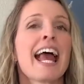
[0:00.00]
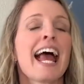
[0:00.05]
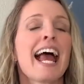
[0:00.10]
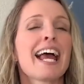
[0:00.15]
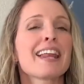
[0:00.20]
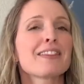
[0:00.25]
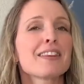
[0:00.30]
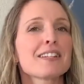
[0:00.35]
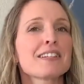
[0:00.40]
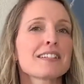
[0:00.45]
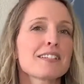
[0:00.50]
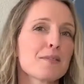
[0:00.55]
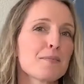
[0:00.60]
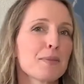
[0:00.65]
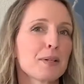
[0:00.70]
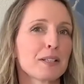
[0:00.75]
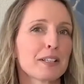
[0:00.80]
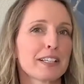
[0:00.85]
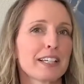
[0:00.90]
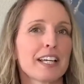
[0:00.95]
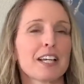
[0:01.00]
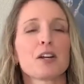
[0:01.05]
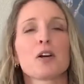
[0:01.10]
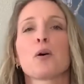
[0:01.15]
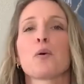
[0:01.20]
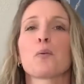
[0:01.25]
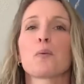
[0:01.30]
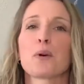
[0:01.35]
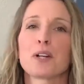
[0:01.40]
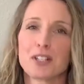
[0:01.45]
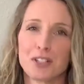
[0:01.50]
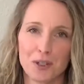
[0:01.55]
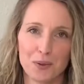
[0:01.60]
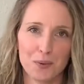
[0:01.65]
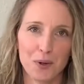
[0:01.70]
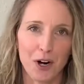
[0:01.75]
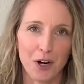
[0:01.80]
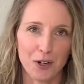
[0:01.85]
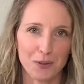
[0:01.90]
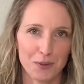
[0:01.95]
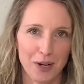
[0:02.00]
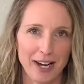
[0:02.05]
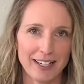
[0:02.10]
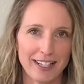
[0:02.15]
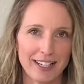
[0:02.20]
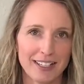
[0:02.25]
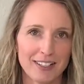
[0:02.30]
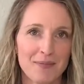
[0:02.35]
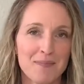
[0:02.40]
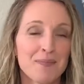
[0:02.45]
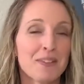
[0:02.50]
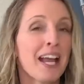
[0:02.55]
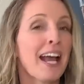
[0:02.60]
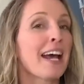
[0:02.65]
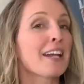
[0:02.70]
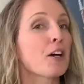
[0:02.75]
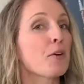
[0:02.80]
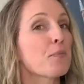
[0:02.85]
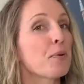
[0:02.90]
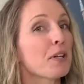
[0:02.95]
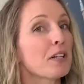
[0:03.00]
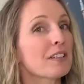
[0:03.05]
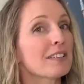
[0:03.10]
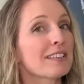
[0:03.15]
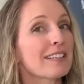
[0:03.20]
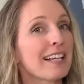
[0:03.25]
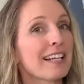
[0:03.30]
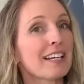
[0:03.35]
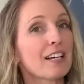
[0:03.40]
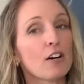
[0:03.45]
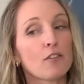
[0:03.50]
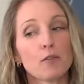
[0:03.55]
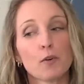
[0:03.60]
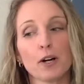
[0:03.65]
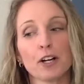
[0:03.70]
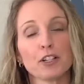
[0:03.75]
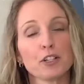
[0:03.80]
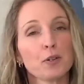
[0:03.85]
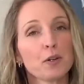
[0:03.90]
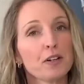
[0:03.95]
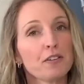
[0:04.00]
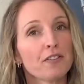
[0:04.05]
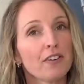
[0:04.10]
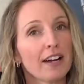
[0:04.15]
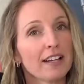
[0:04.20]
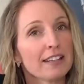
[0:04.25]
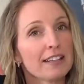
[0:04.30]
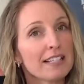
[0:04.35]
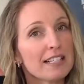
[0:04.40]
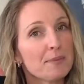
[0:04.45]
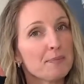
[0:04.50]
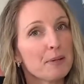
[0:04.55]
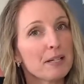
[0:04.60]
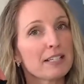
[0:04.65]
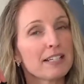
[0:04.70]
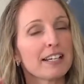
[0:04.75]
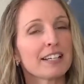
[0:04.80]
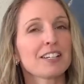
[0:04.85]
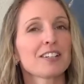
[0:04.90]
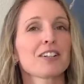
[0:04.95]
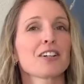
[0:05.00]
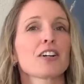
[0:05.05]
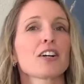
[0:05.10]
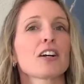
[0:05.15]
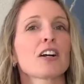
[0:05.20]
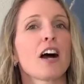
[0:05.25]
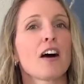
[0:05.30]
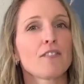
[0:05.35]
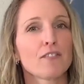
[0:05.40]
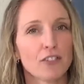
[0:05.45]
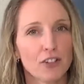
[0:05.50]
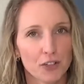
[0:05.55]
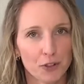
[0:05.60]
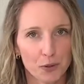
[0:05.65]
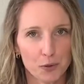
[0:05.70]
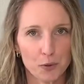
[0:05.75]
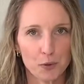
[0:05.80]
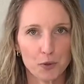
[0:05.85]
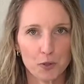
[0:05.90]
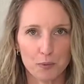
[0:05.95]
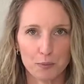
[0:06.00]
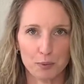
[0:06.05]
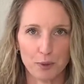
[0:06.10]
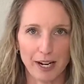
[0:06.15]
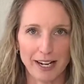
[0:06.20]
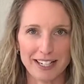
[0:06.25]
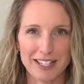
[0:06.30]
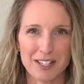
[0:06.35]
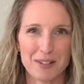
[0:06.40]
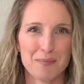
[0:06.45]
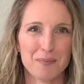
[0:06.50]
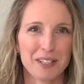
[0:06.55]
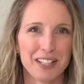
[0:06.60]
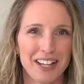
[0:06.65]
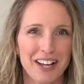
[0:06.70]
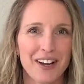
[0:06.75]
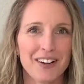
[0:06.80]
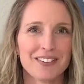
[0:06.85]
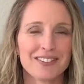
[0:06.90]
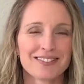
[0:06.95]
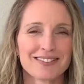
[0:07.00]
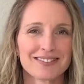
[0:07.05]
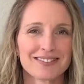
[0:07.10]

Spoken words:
and the stability when you are writing. And I'll put a link of where you can find this particular Comfort Cool brace below.